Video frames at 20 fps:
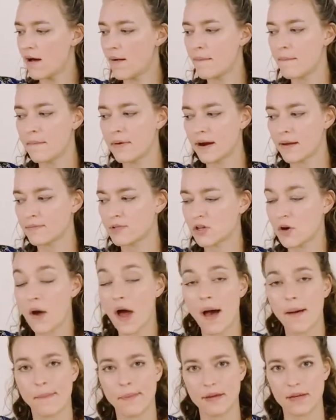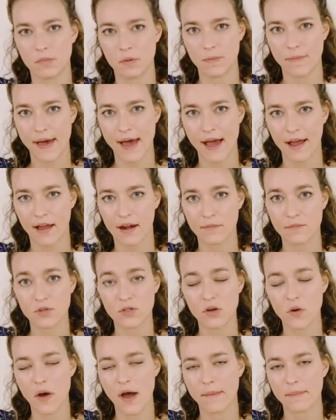but I'm so happy to be back, and I'm
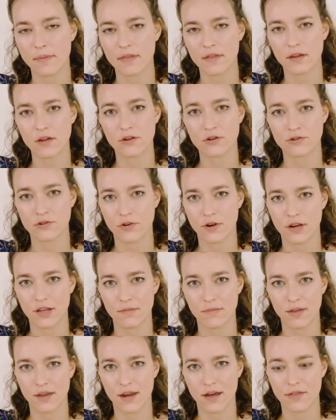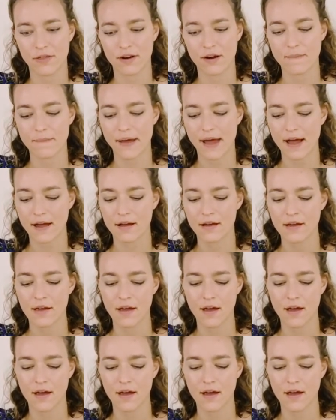so happy that you're joining me now that I'm back.